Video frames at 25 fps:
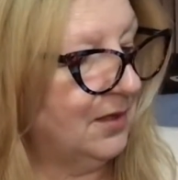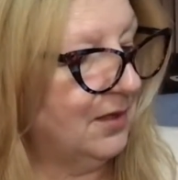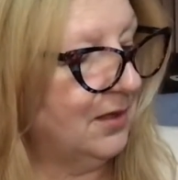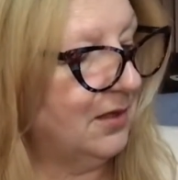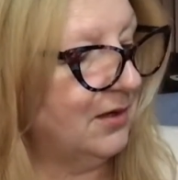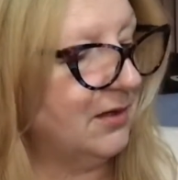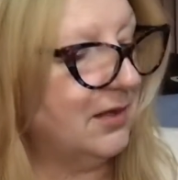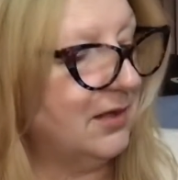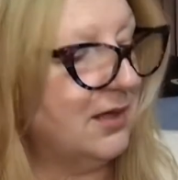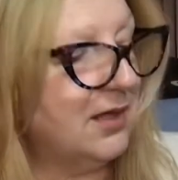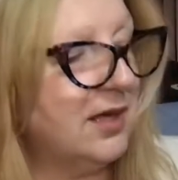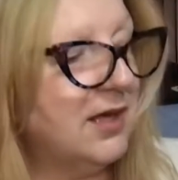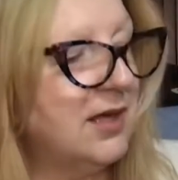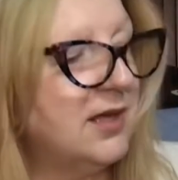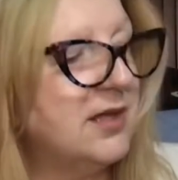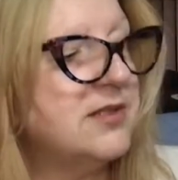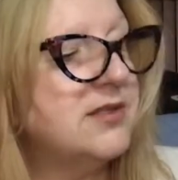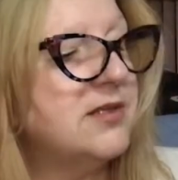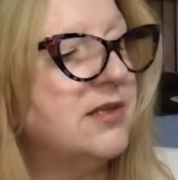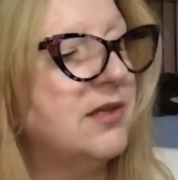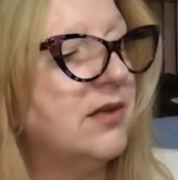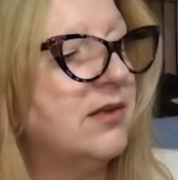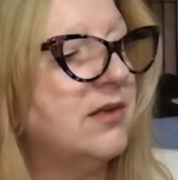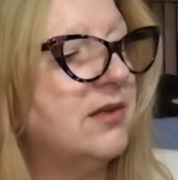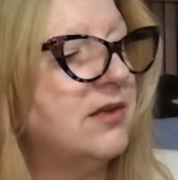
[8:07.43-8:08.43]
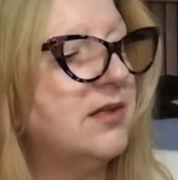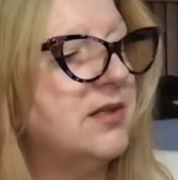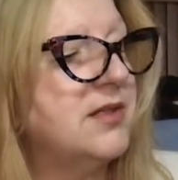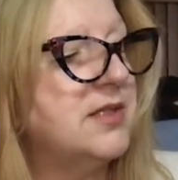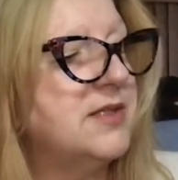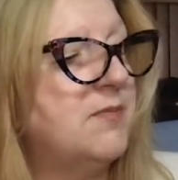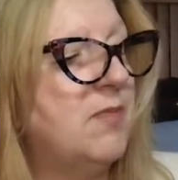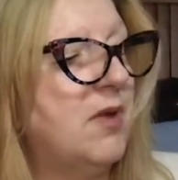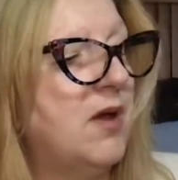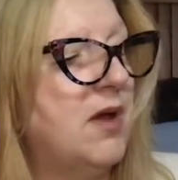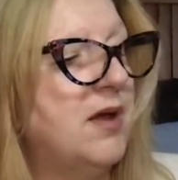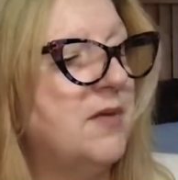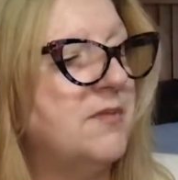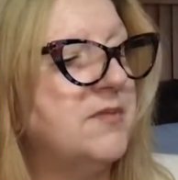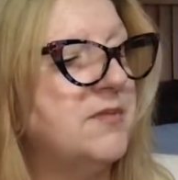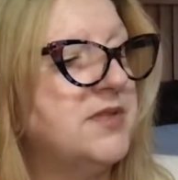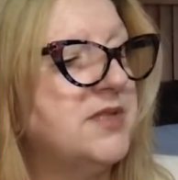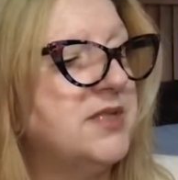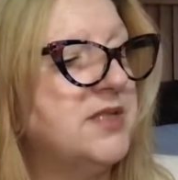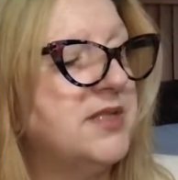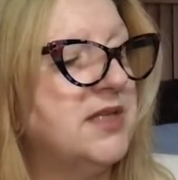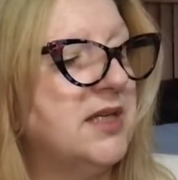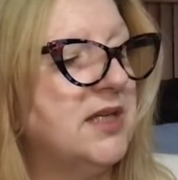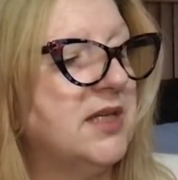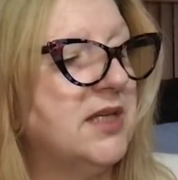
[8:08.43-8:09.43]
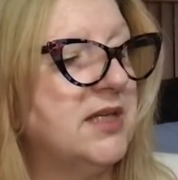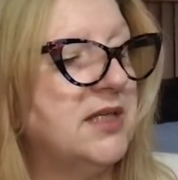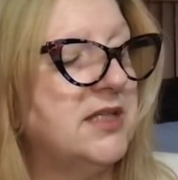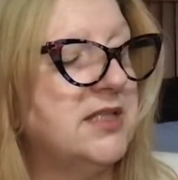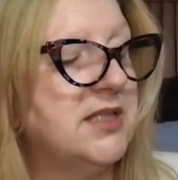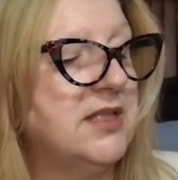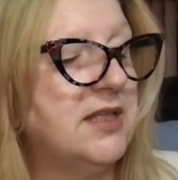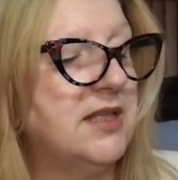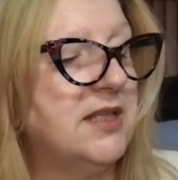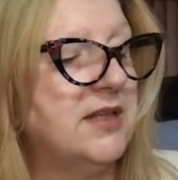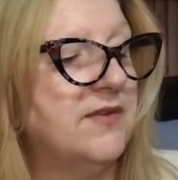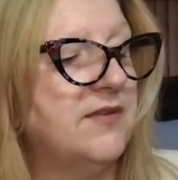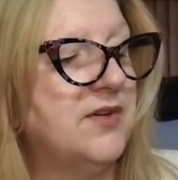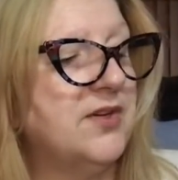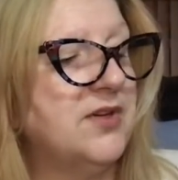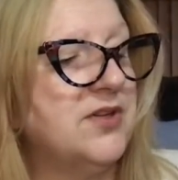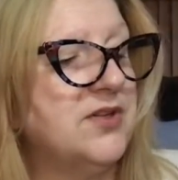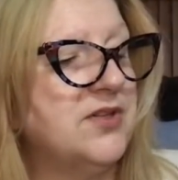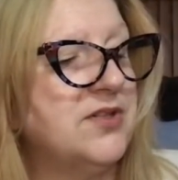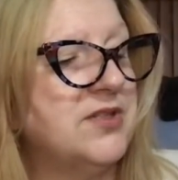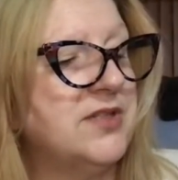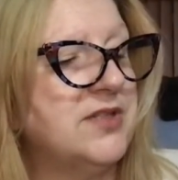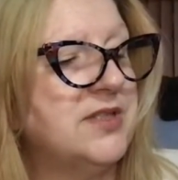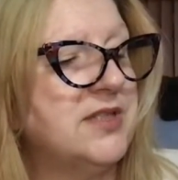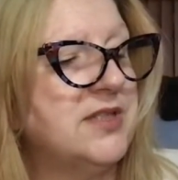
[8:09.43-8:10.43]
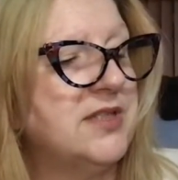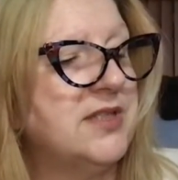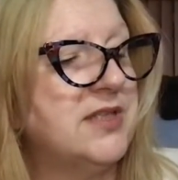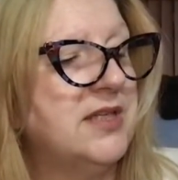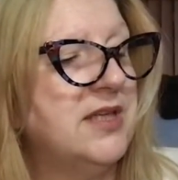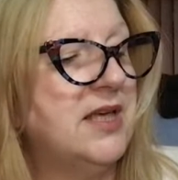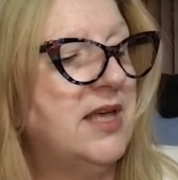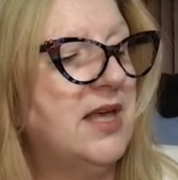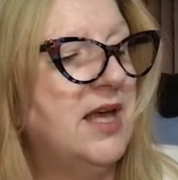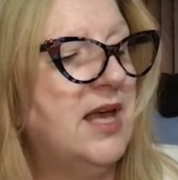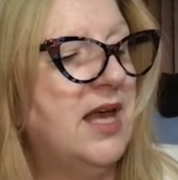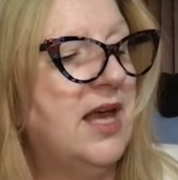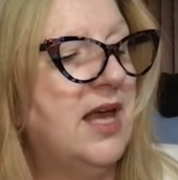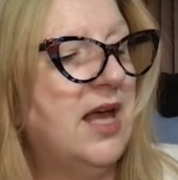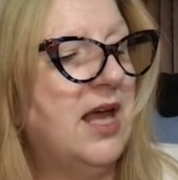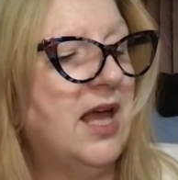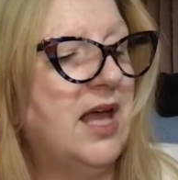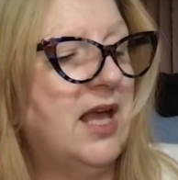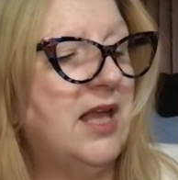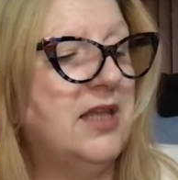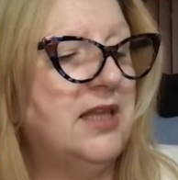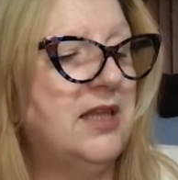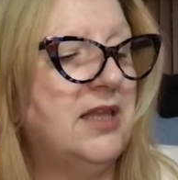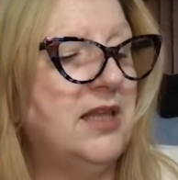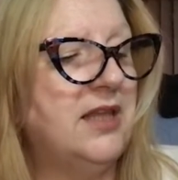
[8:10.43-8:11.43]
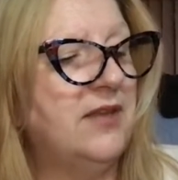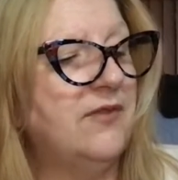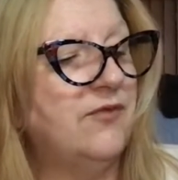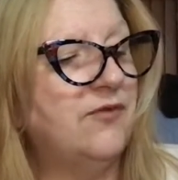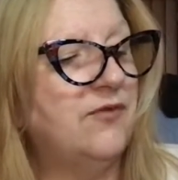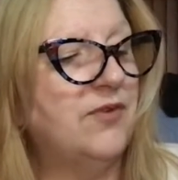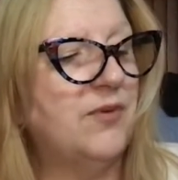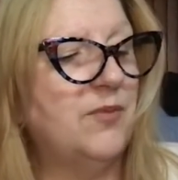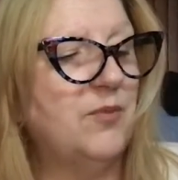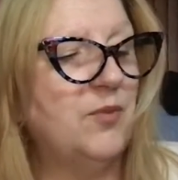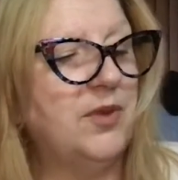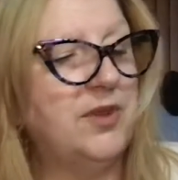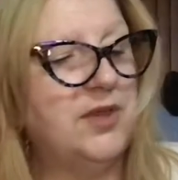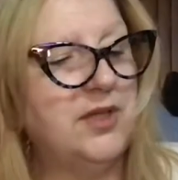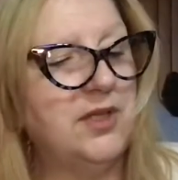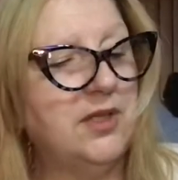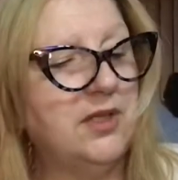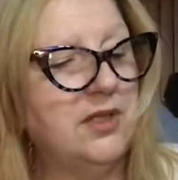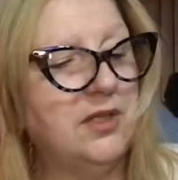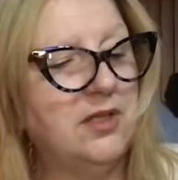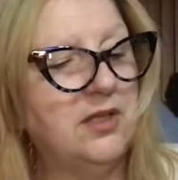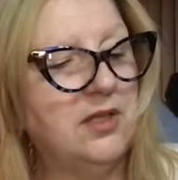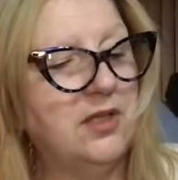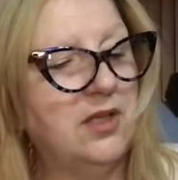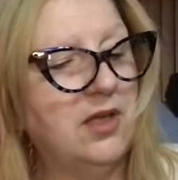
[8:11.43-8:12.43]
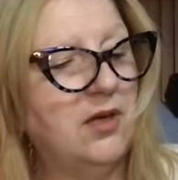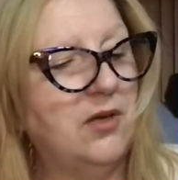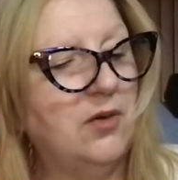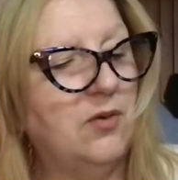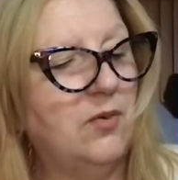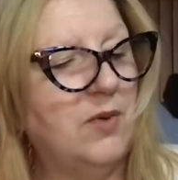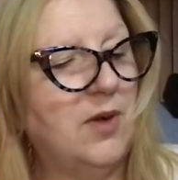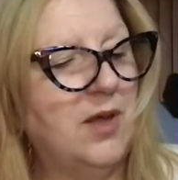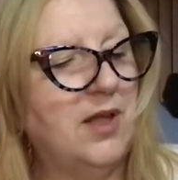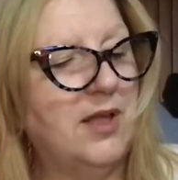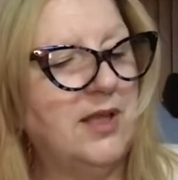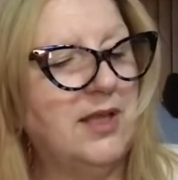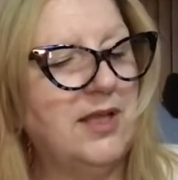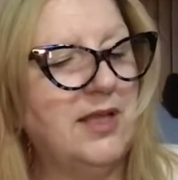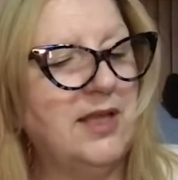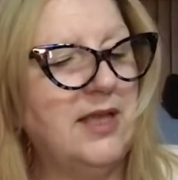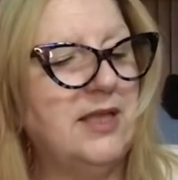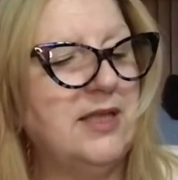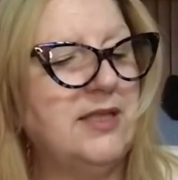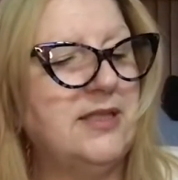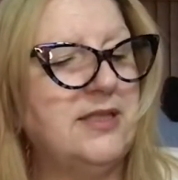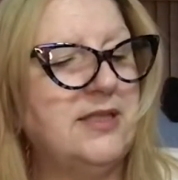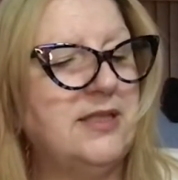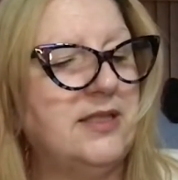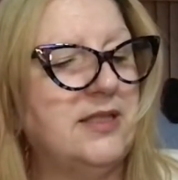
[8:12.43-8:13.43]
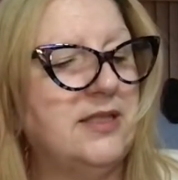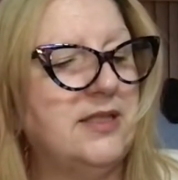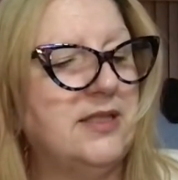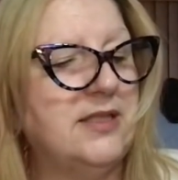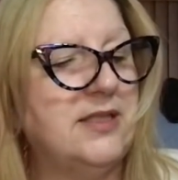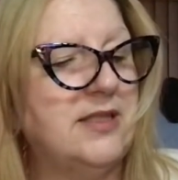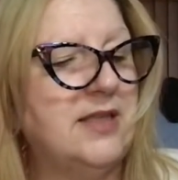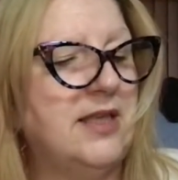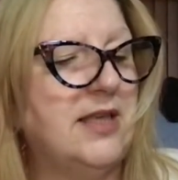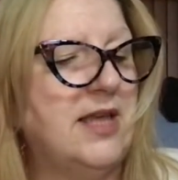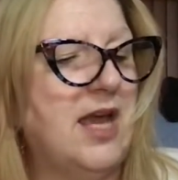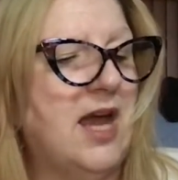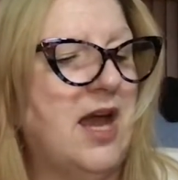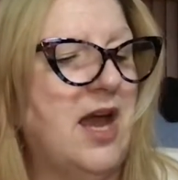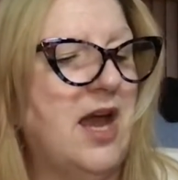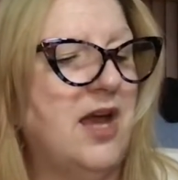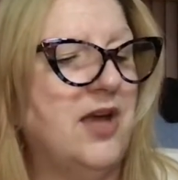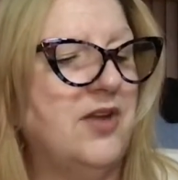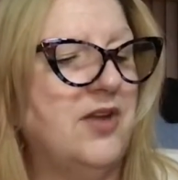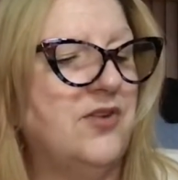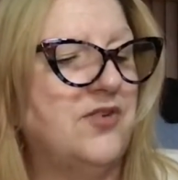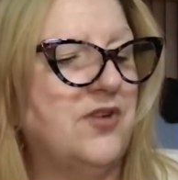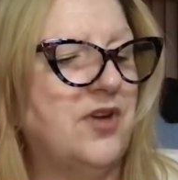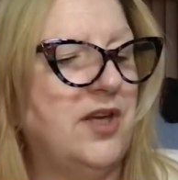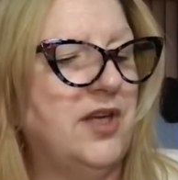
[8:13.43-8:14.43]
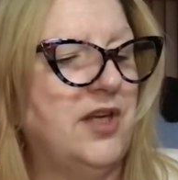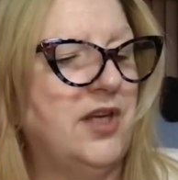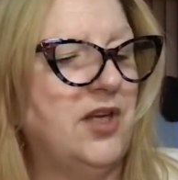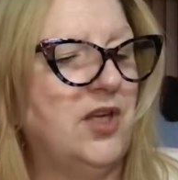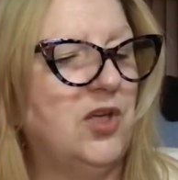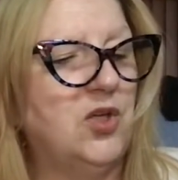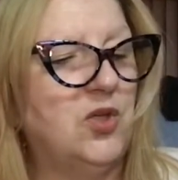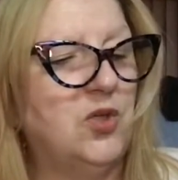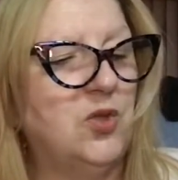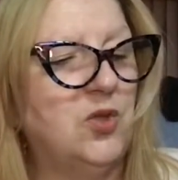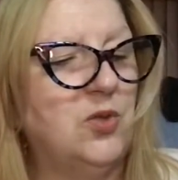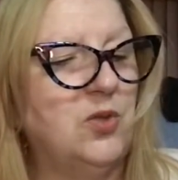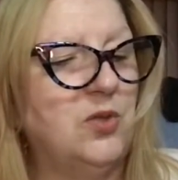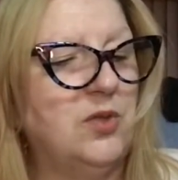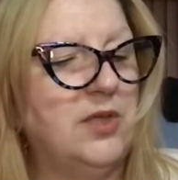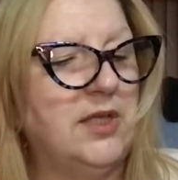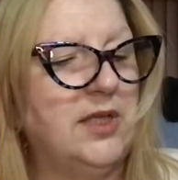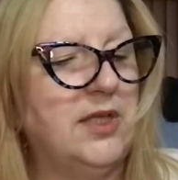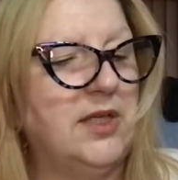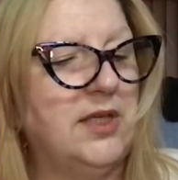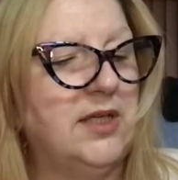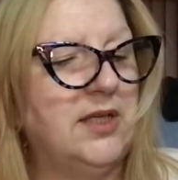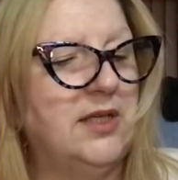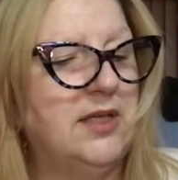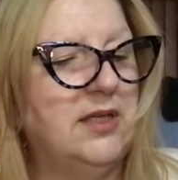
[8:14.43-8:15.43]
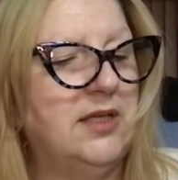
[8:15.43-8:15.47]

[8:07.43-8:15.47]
Okay, so this balm stick delivers a lip from within glow while instantly hydrating, cooling,